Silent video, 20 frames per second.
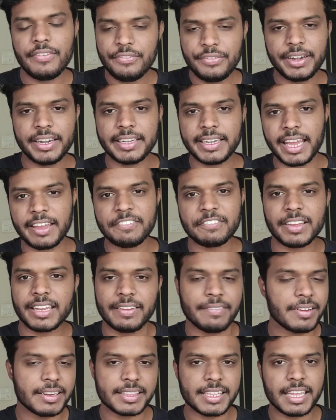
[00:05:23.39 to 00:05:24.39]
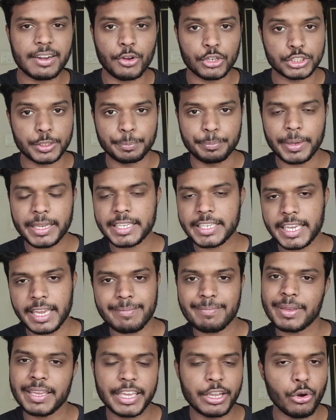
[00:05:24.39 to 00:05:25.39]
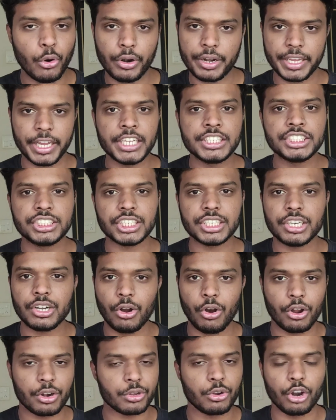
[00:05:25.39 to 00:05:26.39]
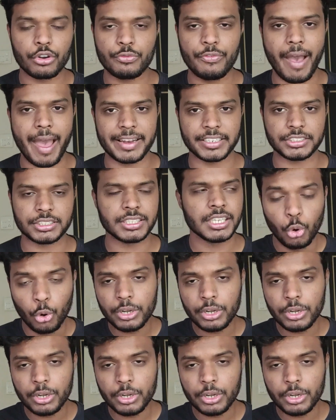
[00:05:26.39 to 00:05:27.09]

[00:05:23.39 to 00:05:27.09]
Every time whenever there was a big game, he got injured or got vanished.